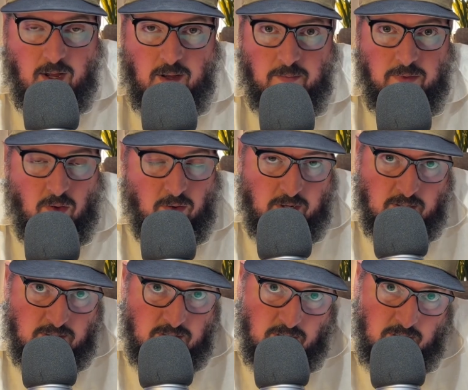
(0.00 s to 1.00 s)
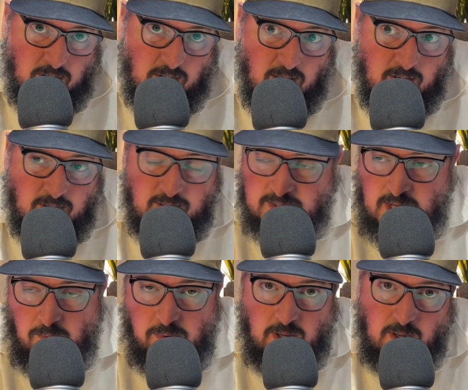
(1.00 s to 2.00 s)
The only concern, again, is
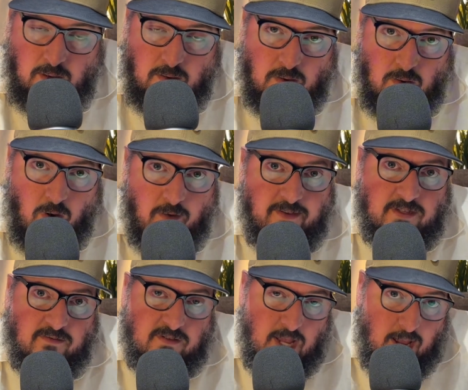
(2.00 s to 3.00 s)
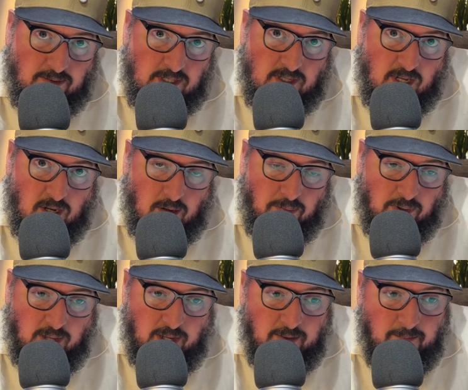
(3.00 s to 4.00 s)
how many offensive snaps is he going to
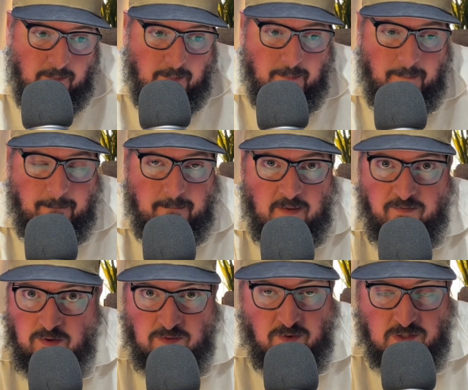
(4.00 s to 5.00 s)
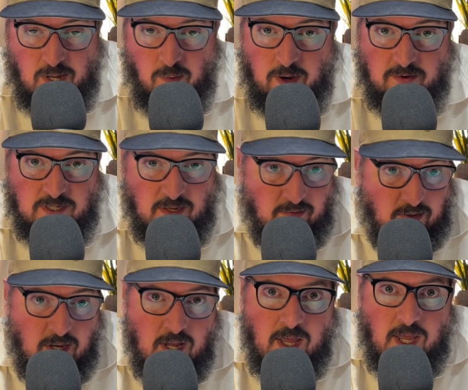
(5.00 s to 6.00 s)
play. If he was full-time wide receiver,
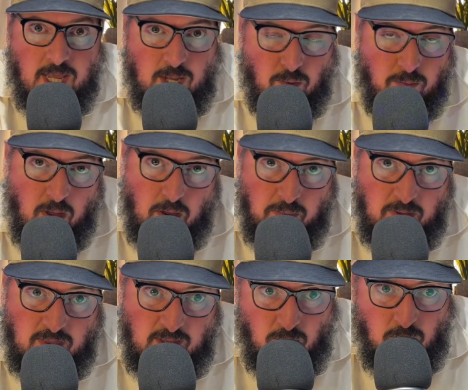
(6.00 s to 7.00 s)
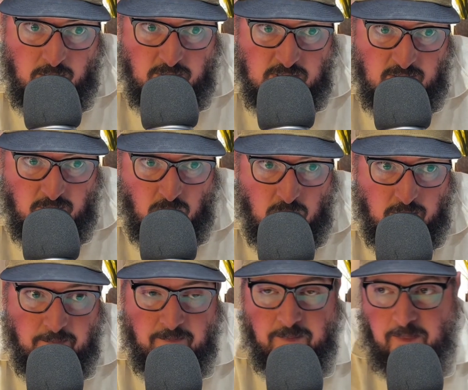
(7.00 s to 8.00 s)
he would probably be the wide receiver
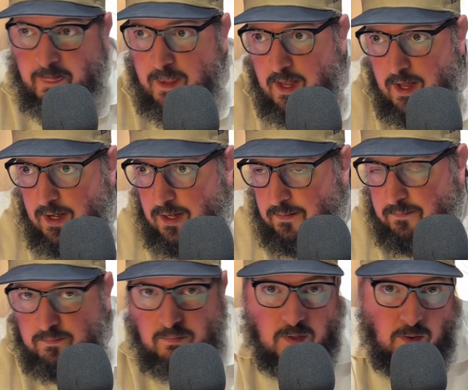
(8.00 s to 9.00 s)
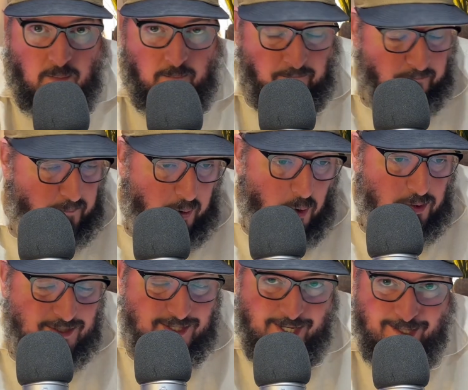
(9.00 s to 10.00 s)
one. Little
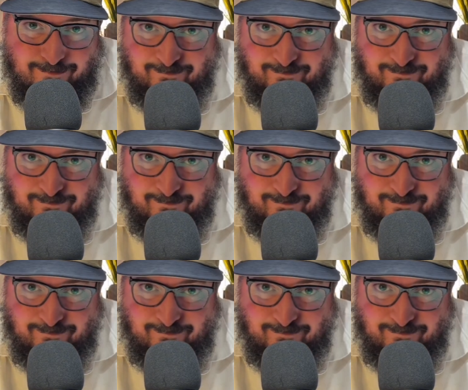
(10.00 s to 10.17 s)
bonus here.